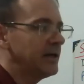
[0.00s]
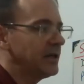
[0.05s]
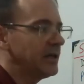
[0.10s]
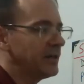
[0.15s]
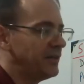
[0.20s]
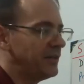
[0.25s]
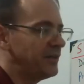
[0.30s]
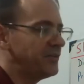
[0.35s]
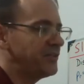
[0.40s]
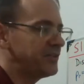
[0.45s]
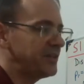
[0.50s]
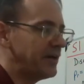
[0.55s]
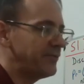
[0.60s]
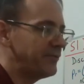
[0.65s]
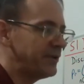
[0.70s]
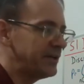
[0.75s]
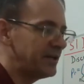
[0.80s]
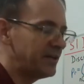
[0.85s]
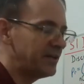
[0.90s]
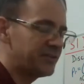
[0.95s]
the
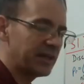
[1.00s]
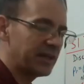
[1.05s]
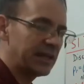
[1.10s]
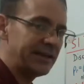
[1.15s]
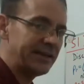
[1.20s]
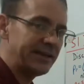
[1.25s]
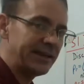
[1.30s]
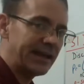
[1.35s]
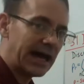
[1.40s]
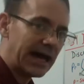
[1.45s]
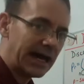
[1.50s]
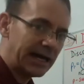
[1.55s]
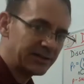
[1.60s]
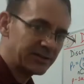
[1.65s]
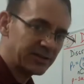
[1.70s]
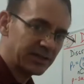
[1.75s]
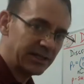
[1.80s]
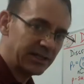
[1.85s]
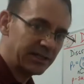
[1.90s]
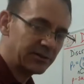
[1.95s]
7 is not
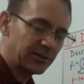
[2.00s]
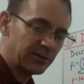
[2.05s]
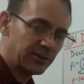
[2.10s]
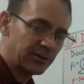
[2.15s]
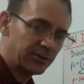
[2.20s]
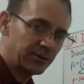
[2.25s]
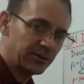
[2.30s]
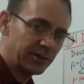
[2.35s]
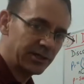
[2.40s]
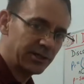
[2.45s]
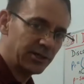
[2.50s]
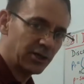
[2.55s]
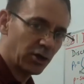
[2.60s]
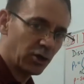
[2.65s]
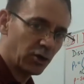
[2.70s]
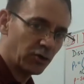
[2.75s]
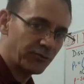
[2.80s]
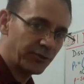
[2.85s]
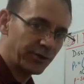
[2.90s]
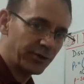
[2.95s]
included
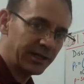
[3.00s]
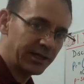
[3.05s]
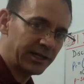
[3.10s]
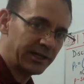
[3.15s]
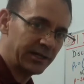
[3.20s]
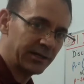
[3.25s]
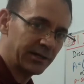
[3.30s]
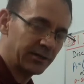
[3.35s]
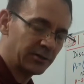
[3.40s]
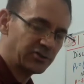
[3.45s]
over here.